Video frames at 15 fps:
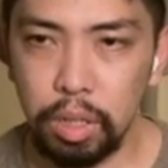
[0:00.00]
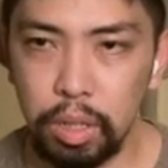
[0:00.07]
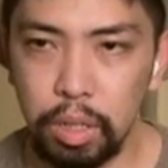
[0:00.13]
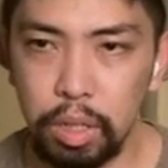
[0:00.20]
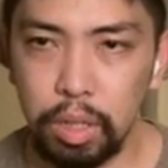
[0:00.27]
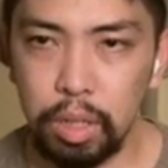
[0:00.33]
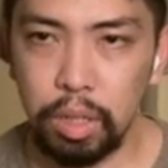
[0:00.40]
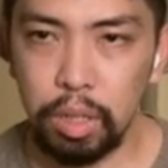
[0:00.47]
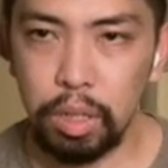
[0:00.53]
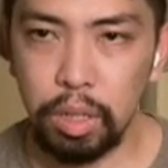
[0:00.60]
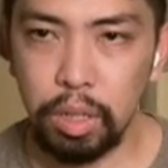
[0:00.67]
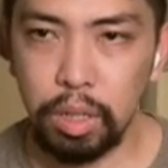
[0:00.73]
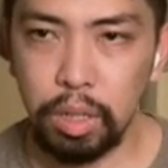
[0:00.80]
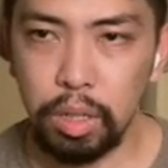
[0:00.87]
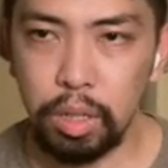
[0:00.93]

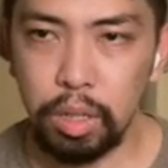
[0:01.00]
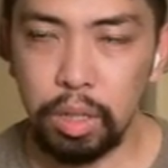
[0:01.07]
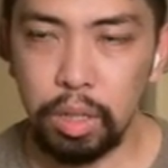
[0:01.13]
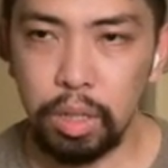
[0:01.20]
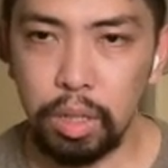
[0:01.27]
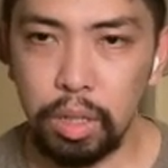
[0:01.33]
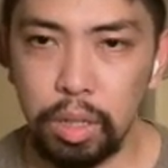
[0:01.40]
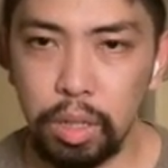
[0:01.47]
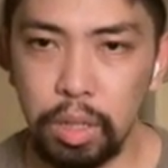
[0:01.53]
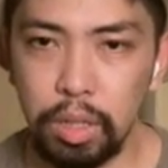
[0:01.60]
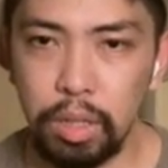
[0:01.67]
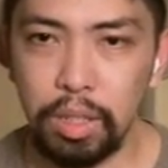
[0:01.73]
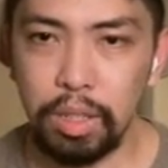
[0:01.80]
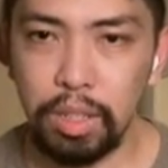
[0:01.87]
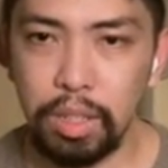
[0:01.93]

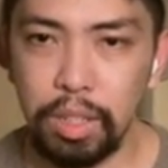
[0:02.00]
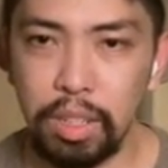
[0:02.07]
(not speaking)